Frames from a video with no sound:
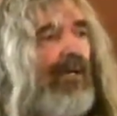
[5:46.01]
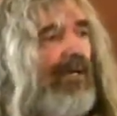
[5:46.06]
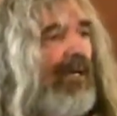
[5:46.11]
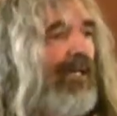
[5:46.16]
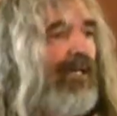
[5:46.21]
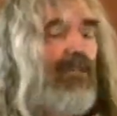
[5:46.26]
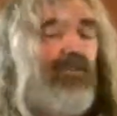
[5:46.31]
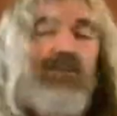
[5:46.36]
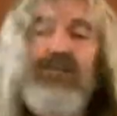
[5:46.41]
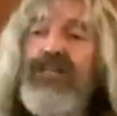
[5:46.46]
and
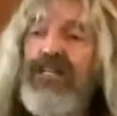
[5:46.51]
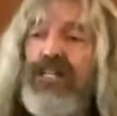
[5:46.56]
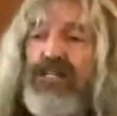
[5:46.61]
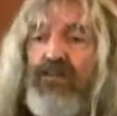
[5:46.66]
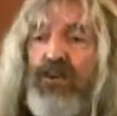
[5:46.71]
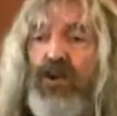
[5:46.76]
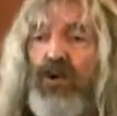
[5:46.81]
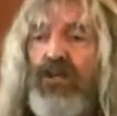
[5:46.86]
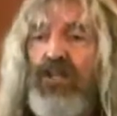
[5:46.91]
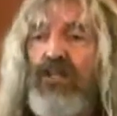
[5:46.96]
the dream had
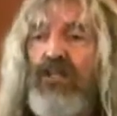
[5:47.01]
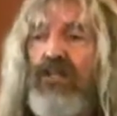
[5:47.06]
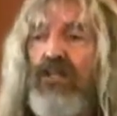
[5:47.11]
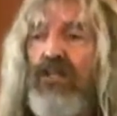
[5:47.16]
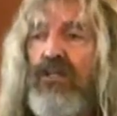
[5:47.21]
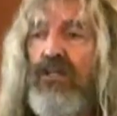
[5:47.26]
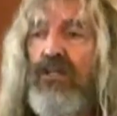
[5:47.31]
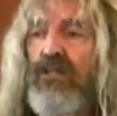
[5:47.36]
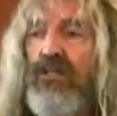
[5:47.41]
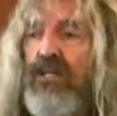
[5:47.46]
exploded,
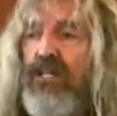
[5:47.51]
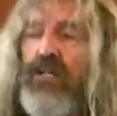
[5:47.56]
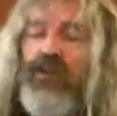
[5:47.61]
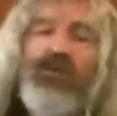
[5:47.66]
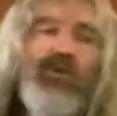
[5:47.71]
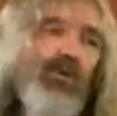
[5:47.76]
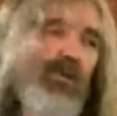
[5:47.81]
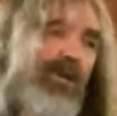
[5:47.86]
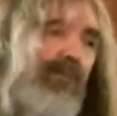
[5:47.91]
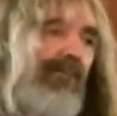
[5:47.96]
and now
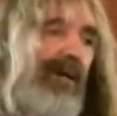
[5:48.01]
they were going